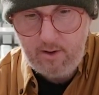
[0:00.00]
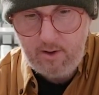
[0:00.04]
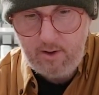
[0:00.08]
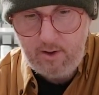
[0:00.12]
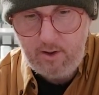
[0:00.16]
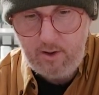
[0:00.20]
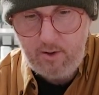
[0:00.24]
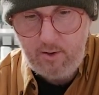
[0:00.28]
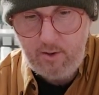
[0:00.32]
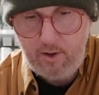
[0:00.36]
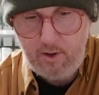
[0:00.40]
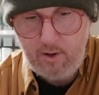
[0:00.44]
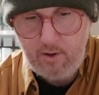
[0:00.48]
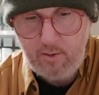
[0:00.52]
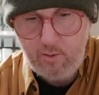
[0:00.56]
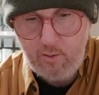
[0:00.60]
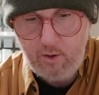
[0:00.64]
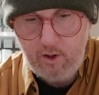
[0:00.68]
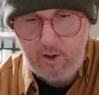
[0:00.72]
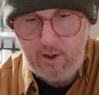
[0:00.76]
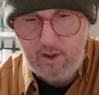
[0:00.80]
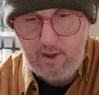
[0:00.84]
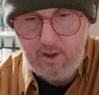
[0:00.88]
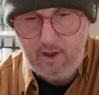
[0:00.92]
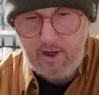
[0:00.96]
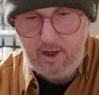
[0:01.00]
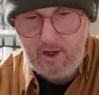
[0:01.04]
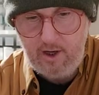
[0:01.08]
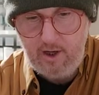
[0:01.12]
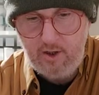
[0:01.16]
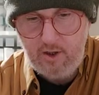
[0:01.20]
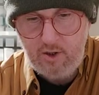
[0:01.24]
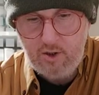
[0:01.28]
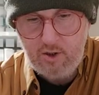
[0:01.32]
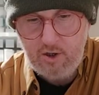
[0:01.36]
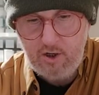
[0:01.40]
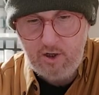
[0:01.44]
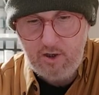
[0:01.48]
do it one day,
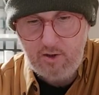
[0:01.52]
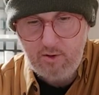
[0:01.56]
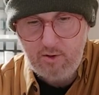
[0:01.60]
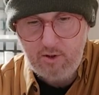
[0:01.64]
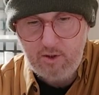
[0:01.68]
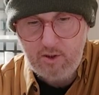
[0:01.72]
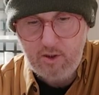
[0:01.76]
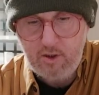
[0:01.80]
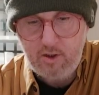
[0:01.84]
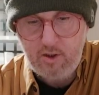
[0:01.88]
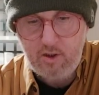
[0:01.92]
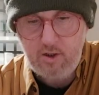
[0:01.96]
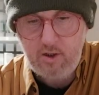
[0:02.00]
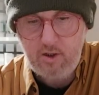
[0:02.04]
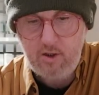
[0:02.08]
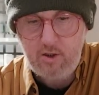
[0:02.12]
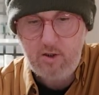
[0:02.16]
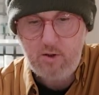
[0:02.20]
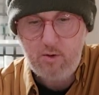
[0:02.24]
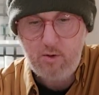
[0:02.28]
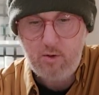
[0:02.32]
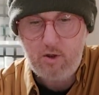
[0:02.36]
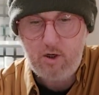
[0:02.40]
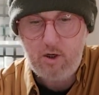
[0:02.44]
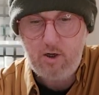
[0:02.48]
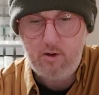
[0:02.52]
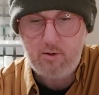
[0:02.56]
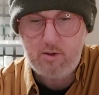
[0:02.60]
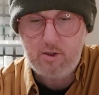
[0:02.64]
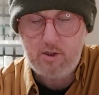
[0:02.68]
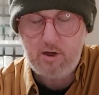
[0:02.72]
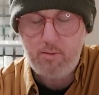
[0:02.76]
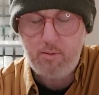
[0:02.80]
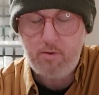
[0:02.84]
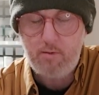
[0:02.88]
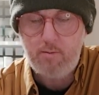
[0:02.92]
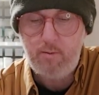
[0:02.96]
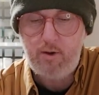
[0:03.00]
try to do a
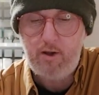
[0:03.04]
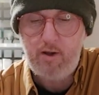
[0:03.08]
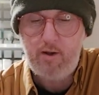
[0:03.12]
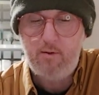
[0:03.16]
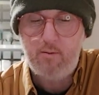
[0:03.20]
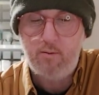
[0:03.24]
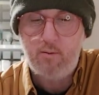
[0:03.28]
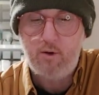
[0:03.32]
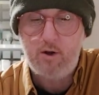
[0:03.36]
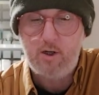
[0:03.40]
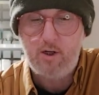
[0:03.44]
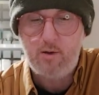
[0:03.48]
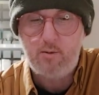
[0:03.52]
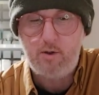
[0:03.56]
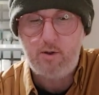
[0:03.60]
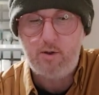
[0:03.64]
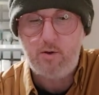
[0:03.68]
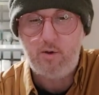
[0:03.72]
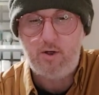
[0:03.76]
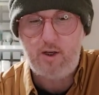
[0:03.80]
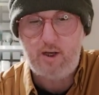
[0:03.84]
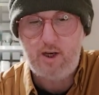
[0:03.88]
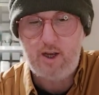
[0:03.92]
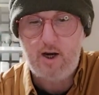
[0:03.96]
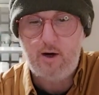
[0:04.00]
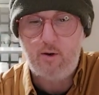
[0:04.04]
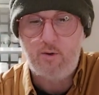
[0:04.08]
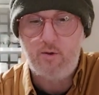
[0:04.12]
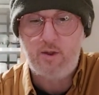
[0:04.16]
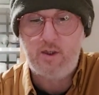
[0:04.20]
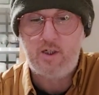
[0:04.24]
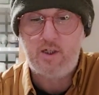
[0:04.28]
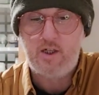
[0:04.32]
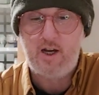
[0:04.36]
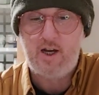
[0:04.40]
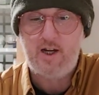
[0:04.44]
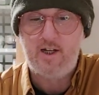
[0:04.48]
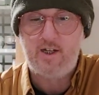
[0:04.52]
close-up of me, what I'm doing now with
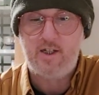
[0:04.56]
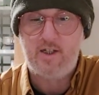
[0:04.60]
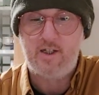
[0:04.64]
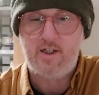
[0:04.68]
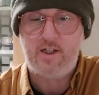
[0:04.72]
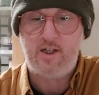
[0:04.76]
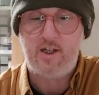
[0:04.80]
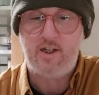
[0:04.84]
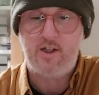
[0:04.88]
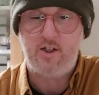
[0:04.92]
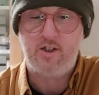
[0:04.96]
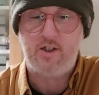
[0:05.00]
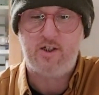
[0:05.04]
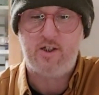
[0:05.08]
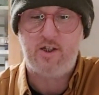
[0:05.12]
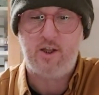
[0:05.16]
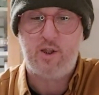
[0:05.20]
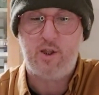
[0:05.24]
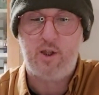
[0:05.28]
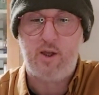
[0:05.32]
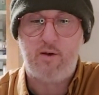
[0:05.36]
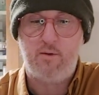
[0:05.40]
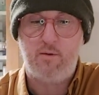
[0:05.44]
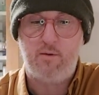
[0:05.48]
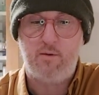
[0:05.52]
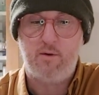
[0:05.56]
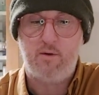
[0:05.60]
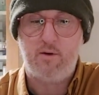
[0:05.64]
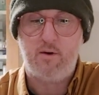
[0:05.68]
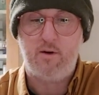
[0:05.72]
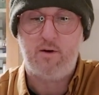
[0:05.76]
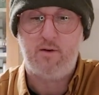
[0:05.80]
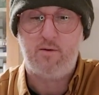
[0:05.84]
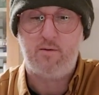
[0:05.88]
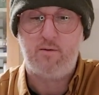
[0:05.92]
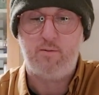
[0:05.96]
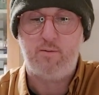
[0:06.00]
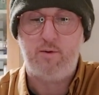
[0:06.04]
this ladder stitch, because I think,
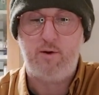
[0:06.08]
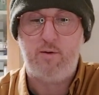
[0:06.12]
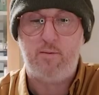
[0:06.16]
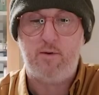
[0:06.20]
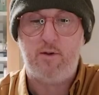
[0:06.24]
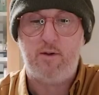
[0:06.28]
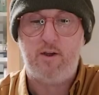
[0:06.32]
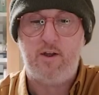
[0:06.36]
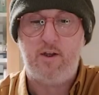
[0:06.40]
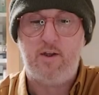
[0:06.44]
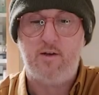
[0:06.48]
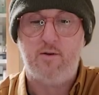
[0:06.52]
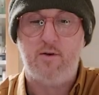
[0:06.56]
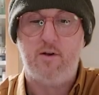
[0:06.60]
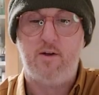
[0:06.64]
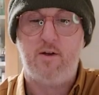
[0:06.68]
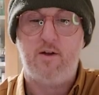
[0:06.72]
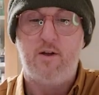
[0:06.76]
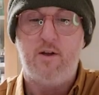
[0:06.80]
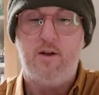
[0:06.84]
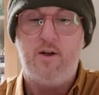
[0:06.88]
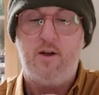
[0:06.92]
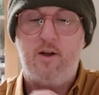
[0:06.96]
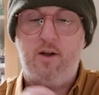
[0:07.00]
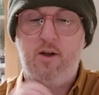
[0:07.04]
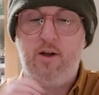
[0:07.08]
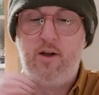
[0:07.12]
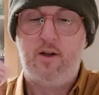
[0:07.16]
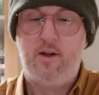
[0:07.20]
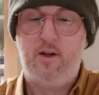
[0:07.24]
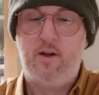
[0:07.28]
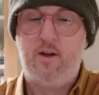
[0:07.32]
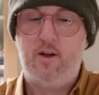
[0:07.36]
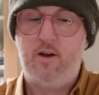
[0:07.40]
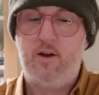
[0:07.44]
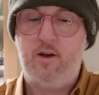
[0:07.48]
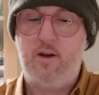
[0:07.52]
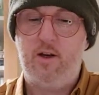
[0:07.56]
people need to
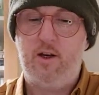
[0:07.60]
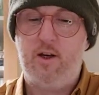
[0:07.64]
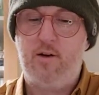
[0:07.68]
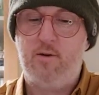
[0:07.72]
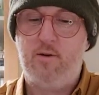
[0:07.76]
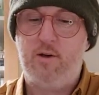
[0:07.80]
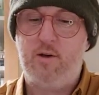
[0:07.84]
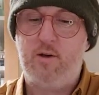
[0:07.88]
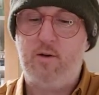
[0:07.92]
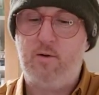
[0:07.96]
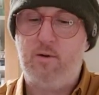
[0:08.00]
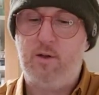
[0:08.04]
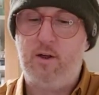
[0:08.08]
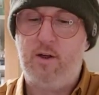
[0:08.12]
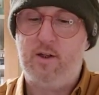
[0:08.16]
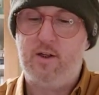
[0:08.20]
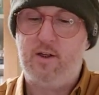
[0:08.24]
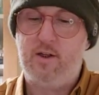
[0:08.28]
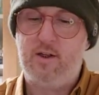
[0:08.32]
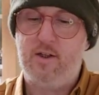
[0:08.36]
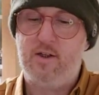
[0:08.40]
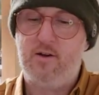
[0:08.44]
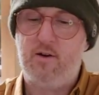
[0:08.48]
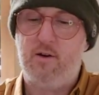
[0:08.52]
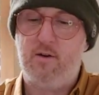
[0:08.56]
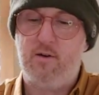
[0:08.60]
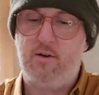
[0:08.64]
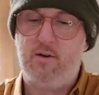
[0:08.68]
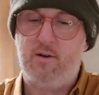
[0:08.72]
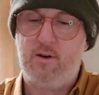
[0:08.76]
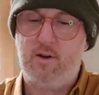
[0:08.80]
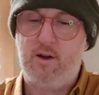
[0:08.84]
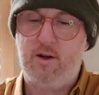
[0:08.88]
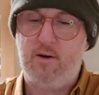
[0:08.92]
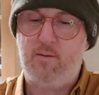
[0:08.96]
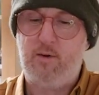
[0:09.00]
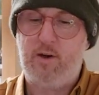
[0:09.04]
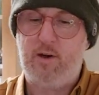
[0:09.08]
learn how to do this. It's not,
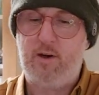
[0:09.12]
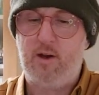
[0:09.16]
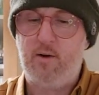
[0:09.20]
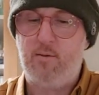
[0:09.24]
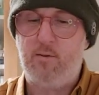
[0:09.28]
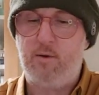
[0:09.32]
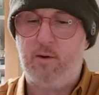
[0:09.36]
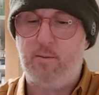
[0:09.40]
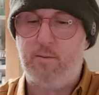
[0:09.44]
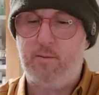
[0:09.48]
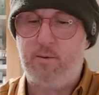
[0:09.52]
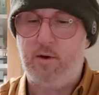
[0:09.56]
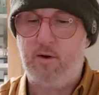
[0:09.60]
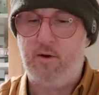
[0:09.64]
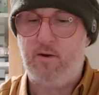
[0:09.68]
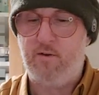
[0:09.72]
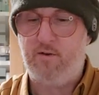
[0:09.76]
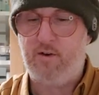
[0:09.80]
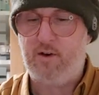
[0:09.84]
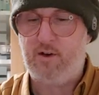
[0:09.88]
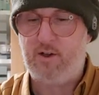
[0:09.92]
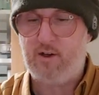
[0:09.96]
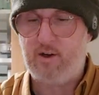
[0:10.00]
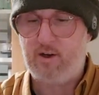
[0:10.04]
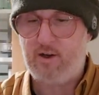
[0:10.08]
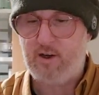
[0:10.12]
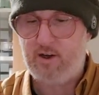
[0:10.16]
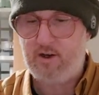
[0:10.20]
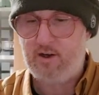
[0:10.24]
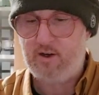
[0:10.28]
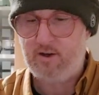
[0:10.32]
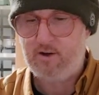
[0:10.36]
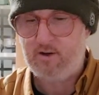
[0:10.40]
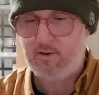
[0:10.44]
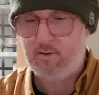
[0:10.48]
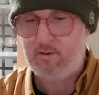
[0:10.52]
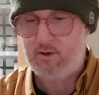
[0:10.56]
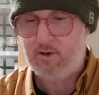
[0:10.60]
I'm not perfect at it.
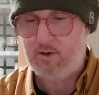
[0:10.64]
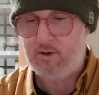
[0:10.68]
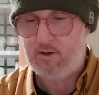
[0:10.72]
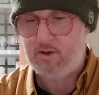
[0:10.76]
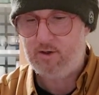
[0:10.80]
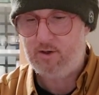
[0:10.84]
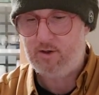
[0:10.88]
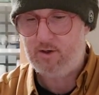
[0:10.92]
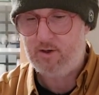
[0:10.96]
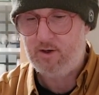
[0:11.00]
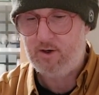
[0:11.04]
I'm just,